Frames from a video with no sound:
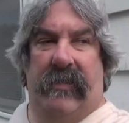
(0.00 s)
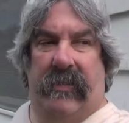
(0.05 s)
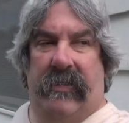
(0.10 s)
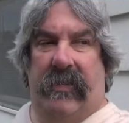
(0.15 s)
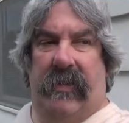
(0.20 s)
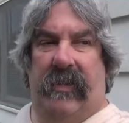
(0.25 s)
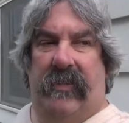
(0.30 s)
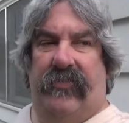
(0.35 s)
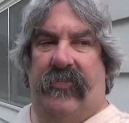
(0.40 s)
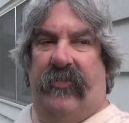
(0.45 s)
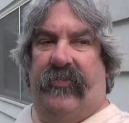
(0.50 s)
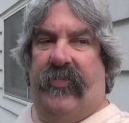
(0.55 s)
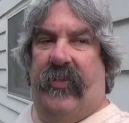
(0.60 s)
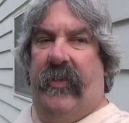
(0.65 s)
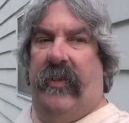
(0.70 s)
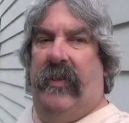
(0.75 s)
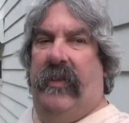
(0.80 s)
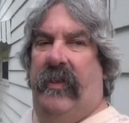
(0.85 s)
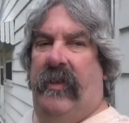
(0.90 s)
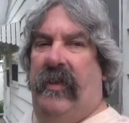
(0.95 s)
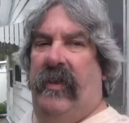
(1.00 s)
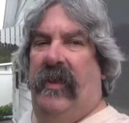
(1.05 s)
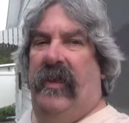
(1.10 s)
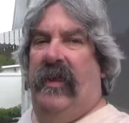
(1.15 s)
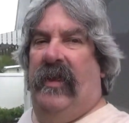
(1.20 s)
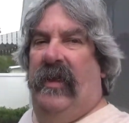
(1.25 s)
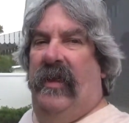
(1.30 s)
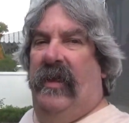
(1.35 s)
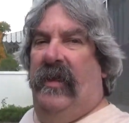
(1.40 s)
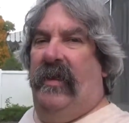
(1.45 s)
Uh, just
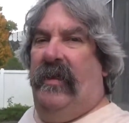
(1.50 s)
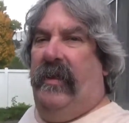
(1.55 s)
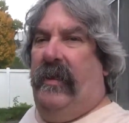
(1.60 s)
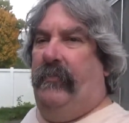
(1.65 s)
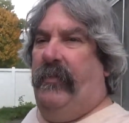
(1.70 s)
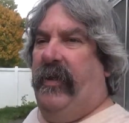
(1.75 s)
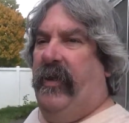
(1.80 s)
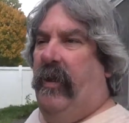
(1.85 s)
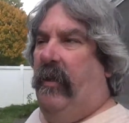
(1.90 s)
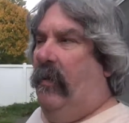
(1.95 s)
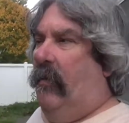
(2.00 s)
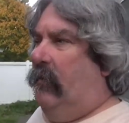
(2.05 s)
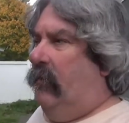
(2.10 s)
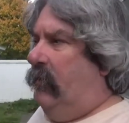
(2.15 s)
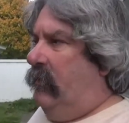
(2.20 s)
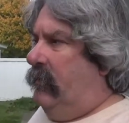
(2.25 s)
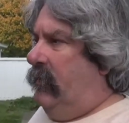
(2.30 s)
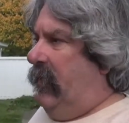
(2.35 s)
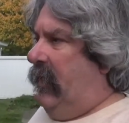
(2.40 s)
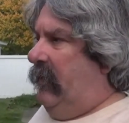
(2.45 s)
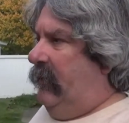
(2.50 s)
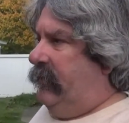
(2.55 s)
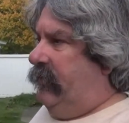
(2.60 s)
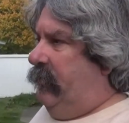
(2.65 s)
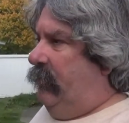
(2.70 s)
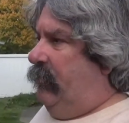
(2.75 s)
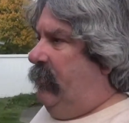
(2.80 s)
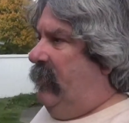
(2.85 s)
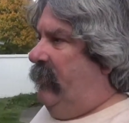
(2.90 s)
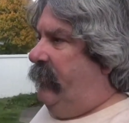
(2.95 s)
let me know how
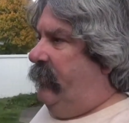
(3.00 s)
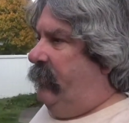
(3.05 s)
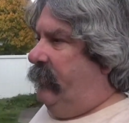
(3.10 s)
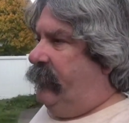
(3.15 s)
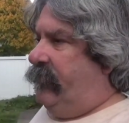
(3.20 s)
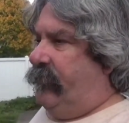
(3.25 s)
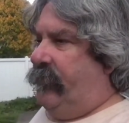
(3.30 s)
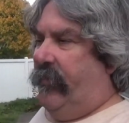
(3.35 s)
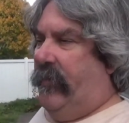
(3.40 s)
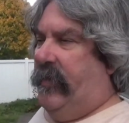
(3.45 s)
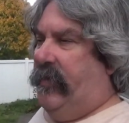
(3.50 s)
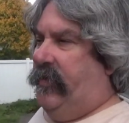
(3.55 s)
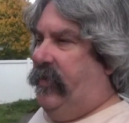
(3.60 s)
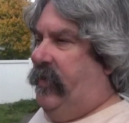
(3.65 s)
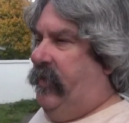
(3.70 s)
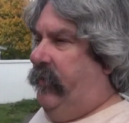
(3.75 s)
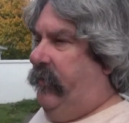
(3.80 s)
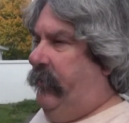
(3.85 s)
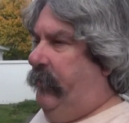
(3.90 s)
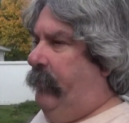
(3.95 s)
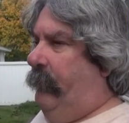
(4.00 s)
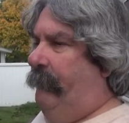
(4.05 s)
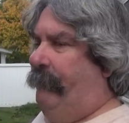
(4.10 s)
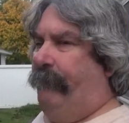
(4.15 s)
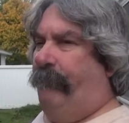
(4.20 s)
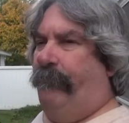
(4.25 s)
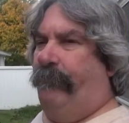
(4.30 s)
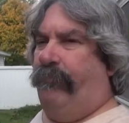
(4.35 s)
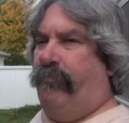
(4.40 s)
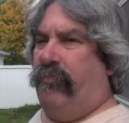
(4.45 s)
your weather is treating you.
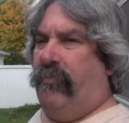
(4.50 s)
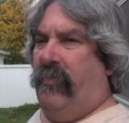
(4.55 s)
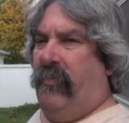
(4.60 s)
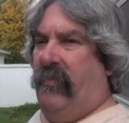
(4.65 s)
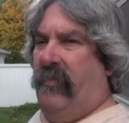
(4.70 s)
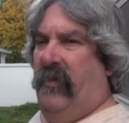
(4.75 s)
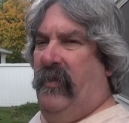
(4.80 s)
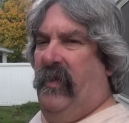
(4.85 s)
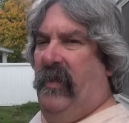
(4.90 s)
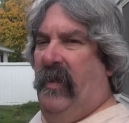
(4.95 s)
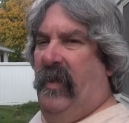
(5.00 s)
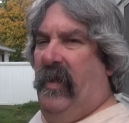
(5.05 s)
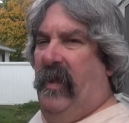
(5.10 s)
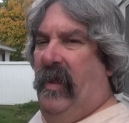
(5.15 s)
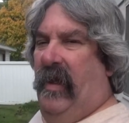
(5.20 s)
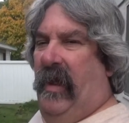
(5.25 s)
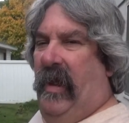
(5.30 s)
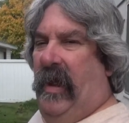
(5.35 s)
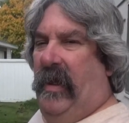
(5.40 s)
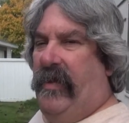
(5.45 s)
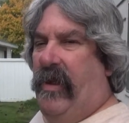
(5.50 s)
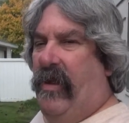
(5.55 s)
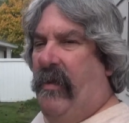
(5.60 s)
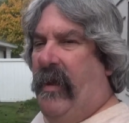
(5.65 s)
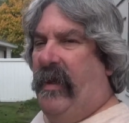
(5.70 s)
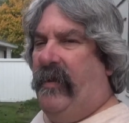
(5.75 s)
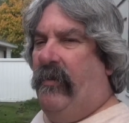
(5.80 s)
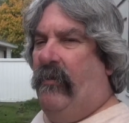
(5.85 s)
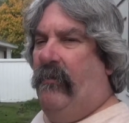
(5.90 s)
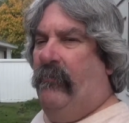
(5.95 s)
I know
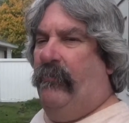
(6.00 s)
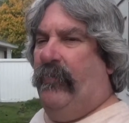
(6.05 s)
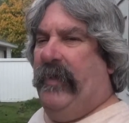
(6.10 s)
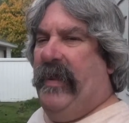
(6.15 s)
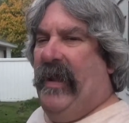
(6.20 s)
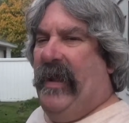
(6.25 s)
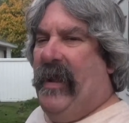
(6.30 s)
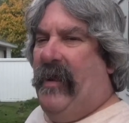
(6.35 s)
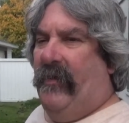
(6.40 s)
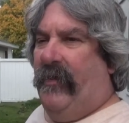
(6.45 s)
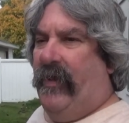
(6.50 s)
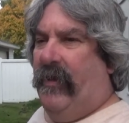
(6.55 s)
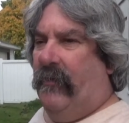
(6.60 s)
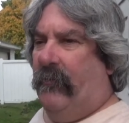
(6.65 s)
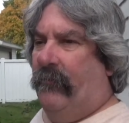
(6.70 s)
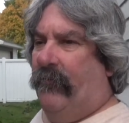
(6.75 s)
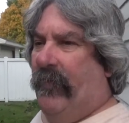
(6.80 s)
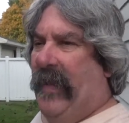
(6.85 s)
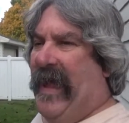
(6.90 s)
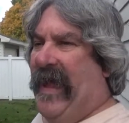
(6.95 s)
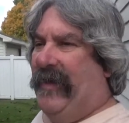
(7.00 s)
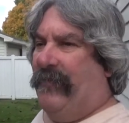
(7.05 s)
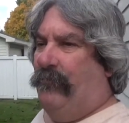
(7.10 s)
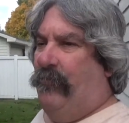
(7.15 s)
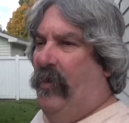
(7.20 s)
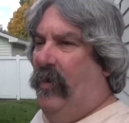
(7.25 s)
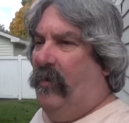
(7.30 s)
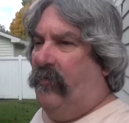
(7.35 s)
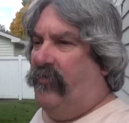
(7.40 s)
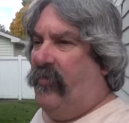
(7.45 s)
I don't get out here and vlog
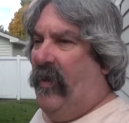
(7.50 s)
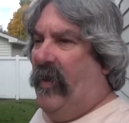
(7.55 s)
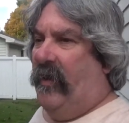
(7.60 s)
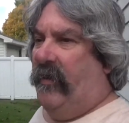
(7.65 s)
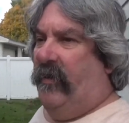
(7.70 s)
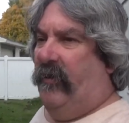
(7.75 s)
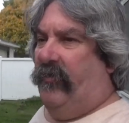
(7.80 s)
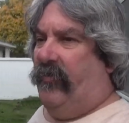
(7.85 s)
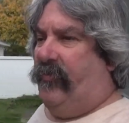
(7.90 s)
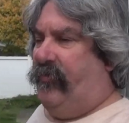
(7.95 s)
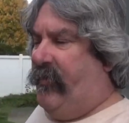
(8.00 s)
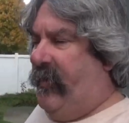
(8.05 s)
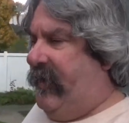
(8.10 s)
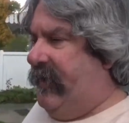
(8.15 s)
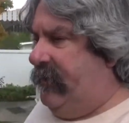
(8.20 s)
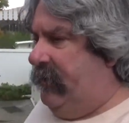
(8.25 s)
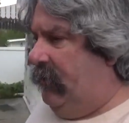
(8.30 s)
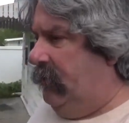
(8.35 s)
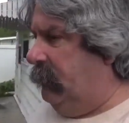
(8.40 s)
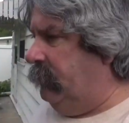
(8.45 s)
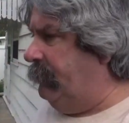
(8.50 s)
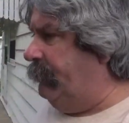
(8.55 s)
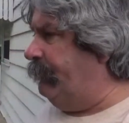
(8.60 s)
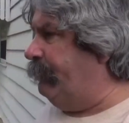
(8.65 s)
much on this channel.